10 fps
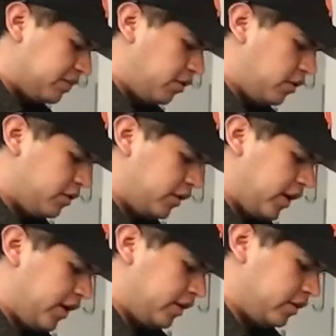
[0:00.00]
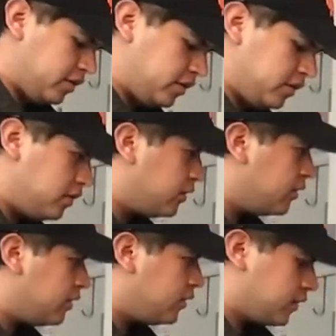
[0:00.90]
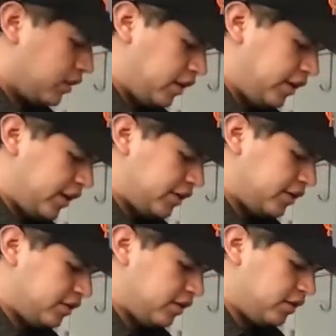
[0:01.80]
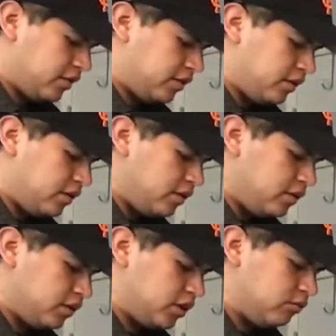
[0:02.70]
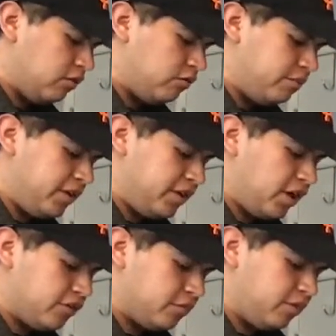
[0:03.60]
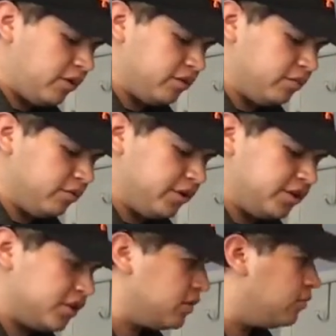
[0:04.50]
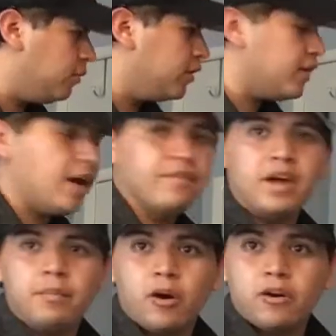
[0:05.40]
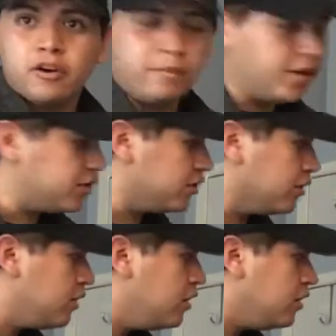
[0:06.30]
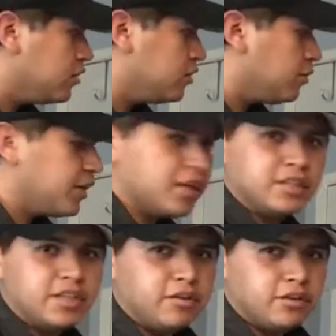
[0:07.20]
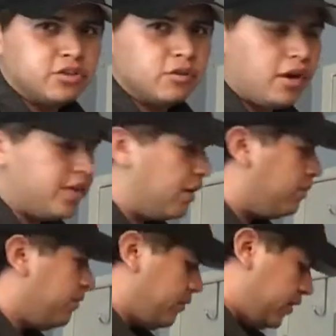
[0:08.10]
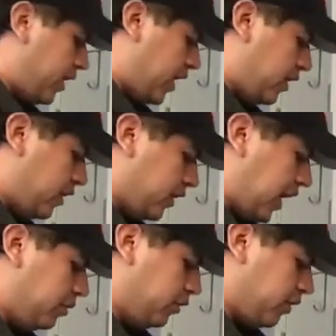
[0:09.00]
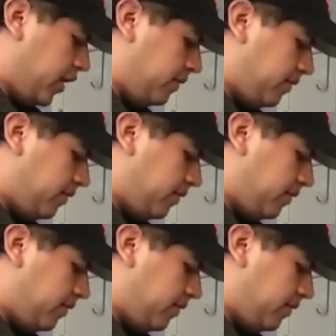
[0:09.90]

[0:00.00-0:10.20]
part of the line connects to what would be the other part of the bridge, but we don't have that part in our picture. So we're going to continue to draw that cable, okay?